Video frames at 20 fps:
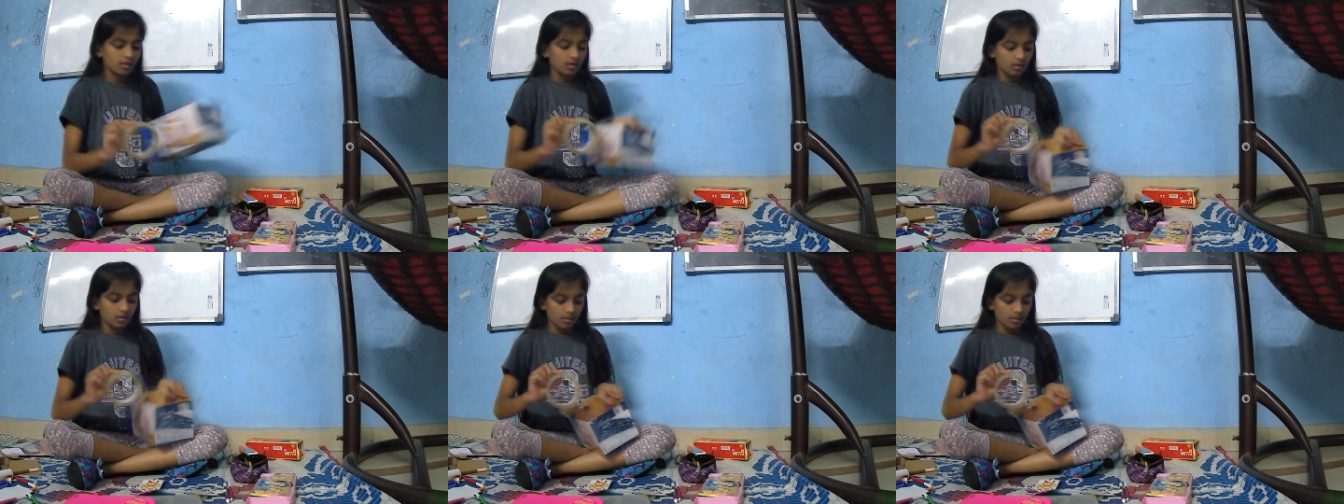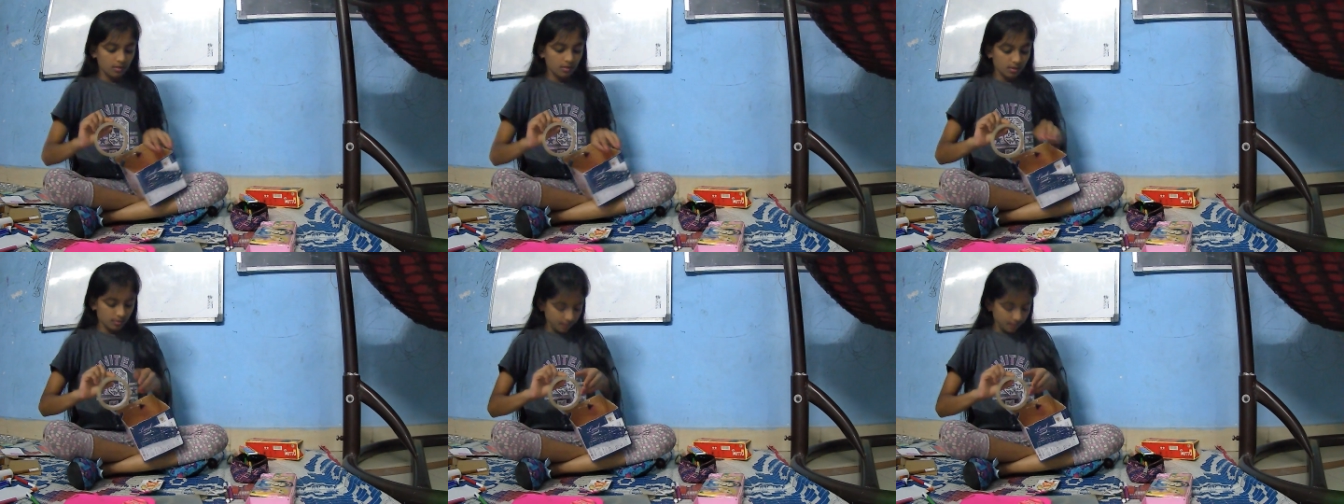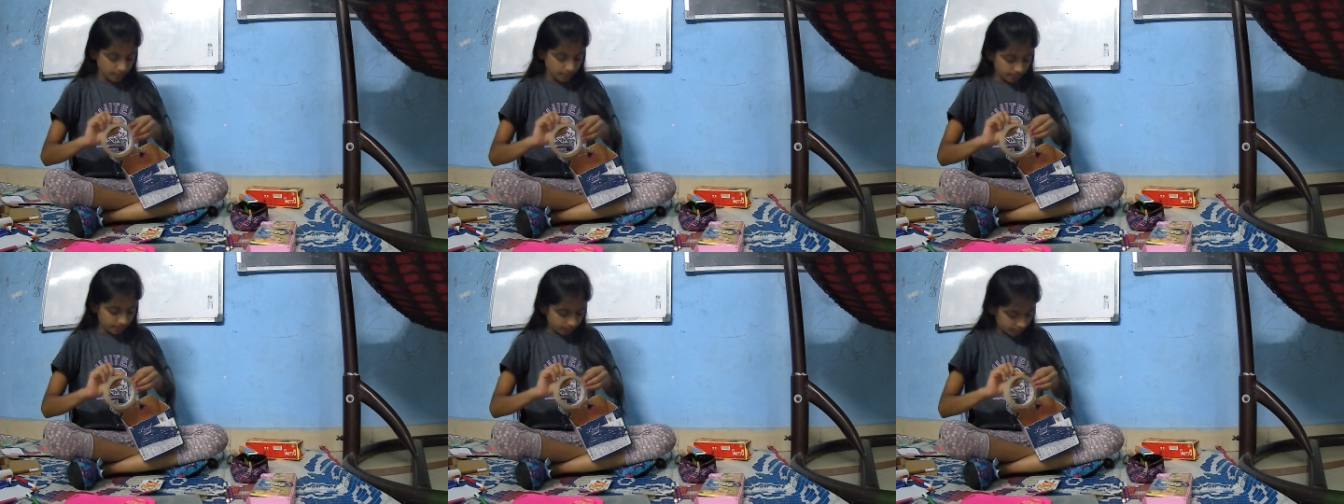
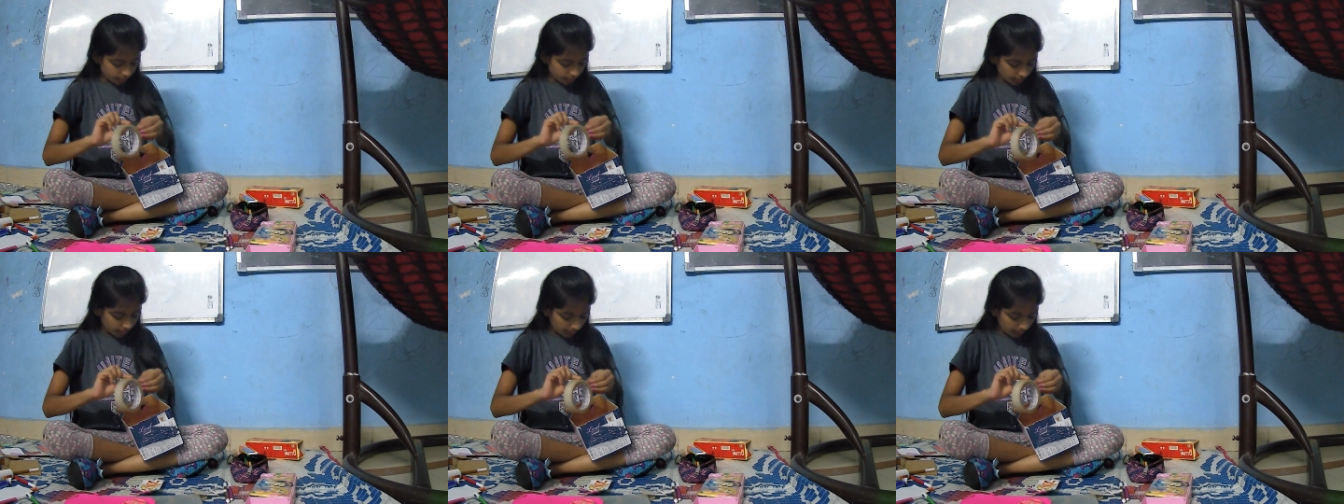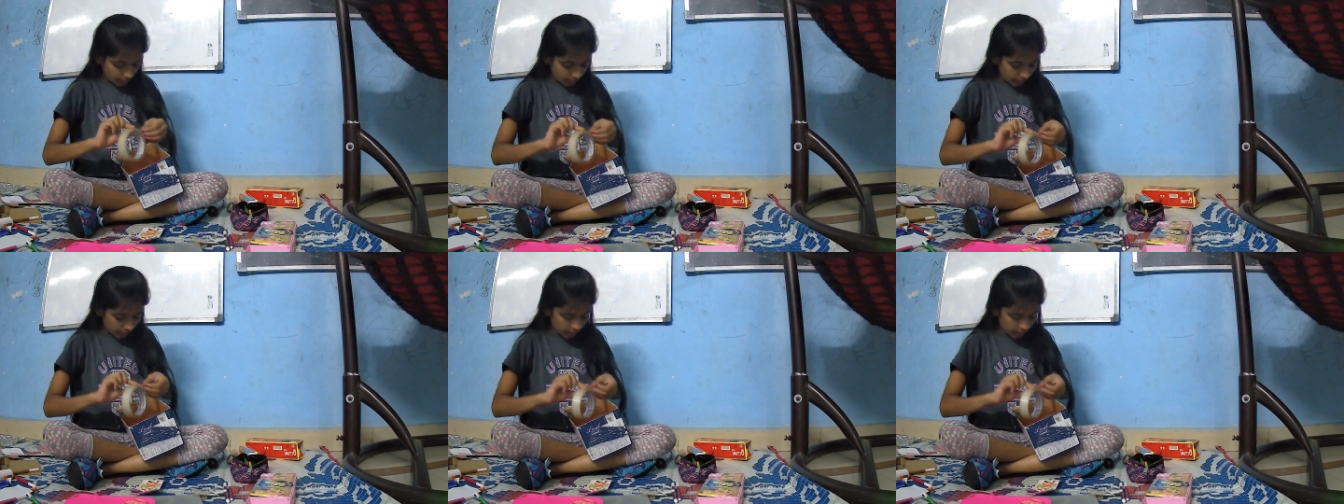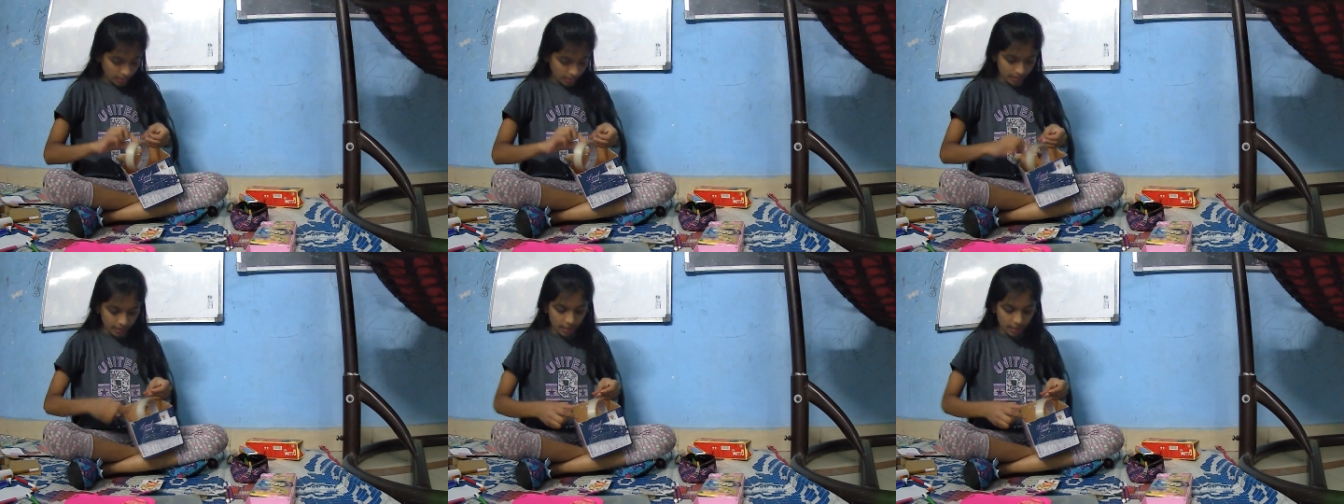And
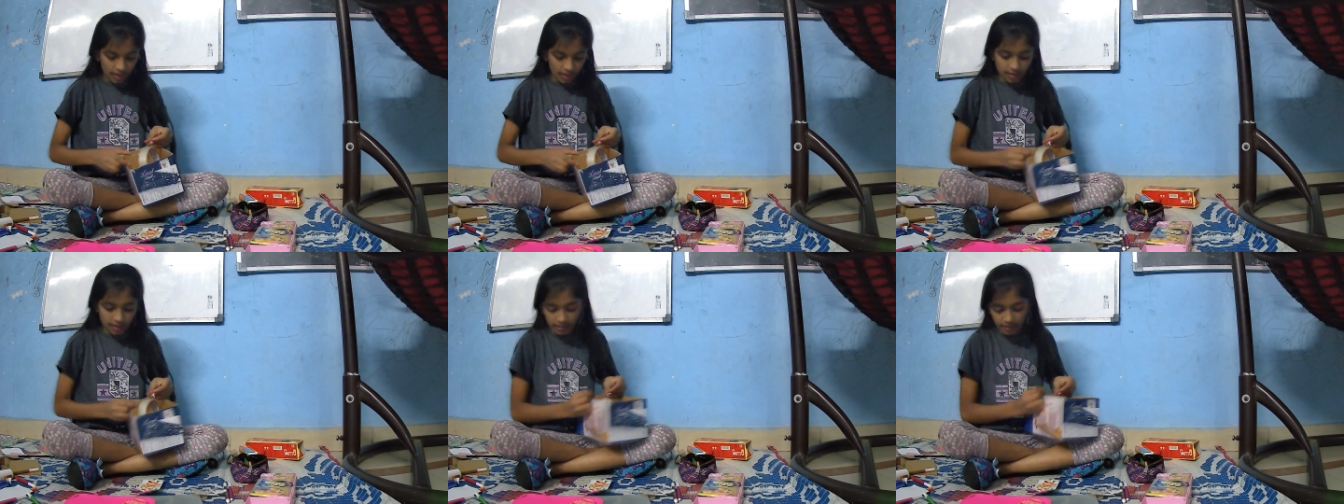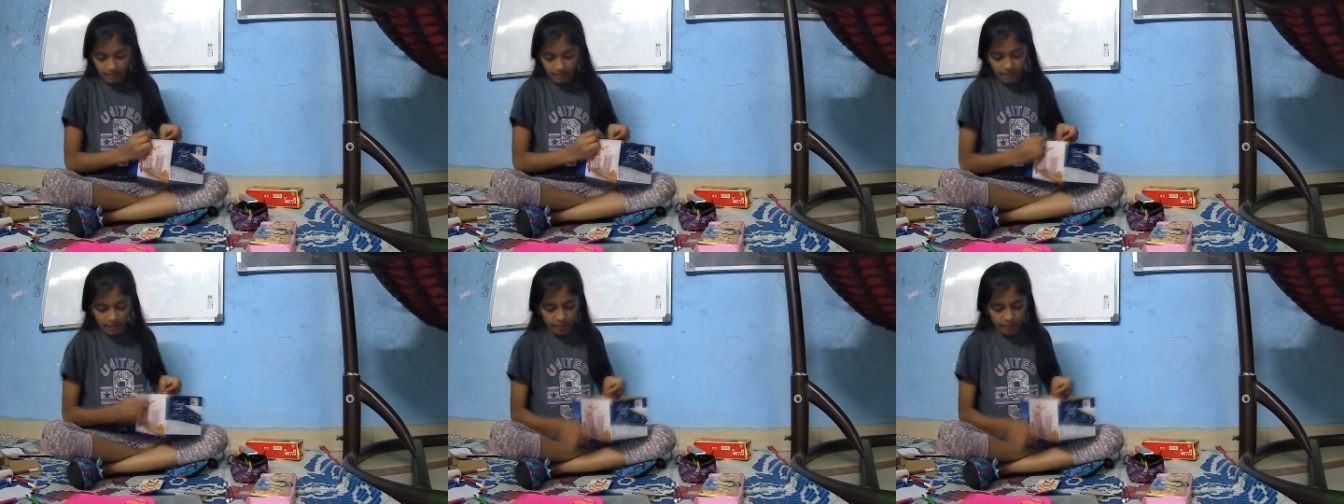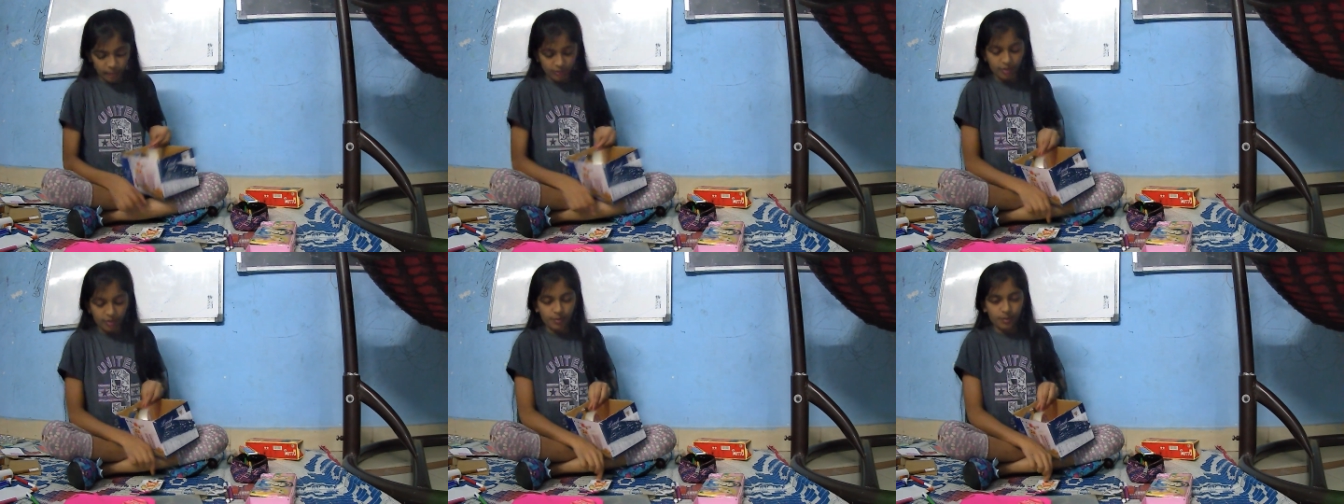again, I'm gonna
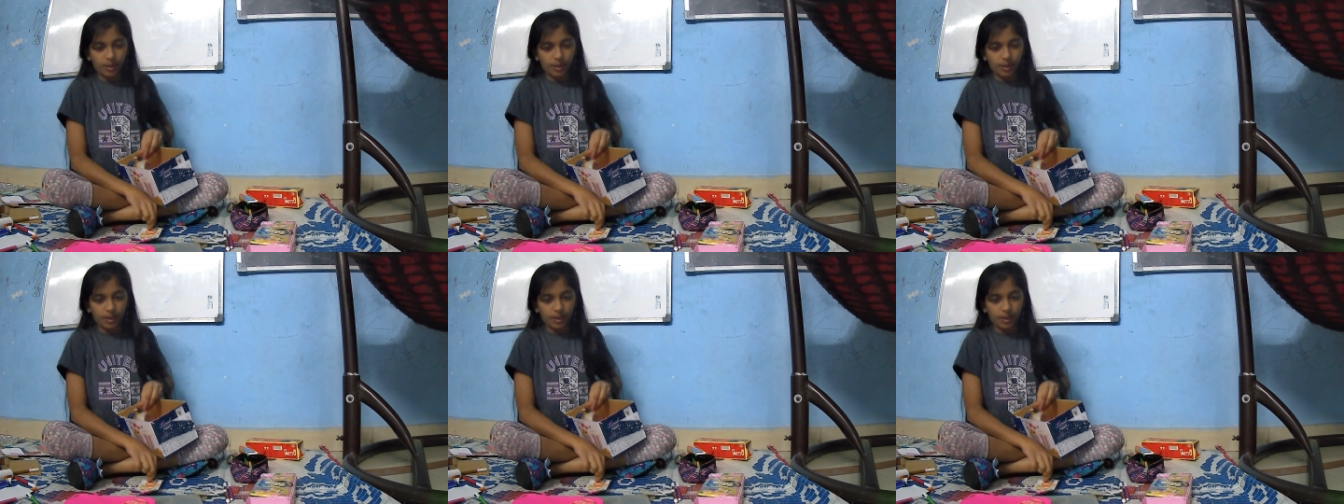do that.